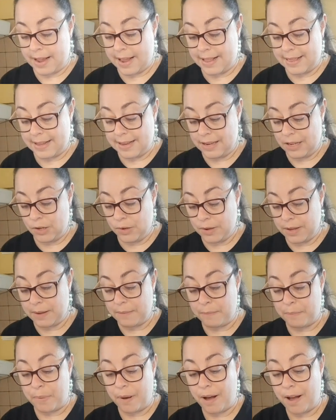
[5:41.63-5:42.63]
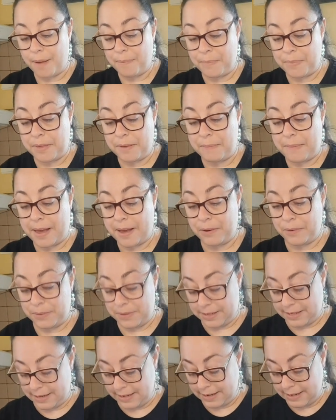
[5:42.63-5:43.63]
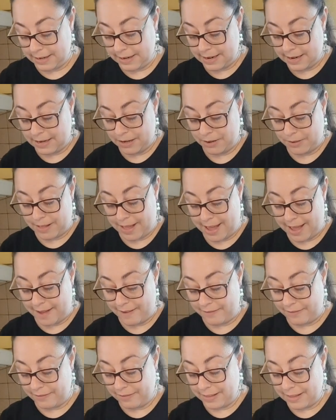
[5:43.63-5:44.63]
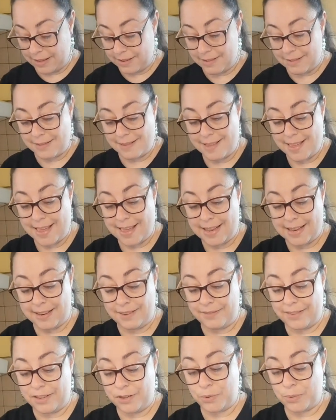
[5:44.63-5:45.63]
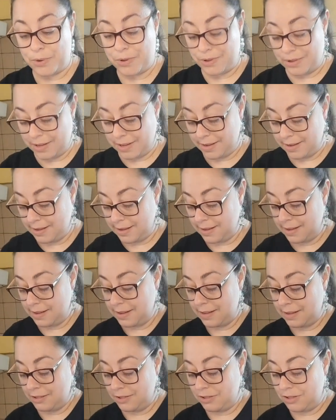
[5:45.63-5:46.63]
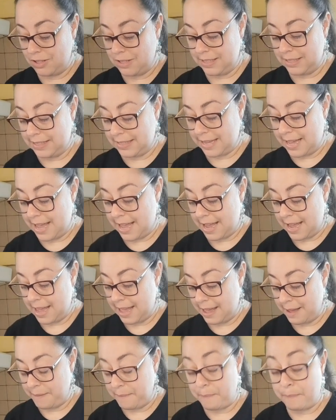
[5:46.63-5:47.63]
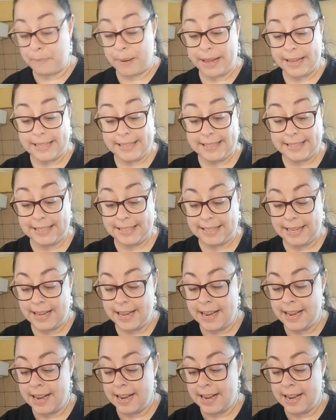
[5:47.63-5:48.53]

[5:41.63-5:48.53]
And then you can pop them out and you'll have little individual cheesecake bites.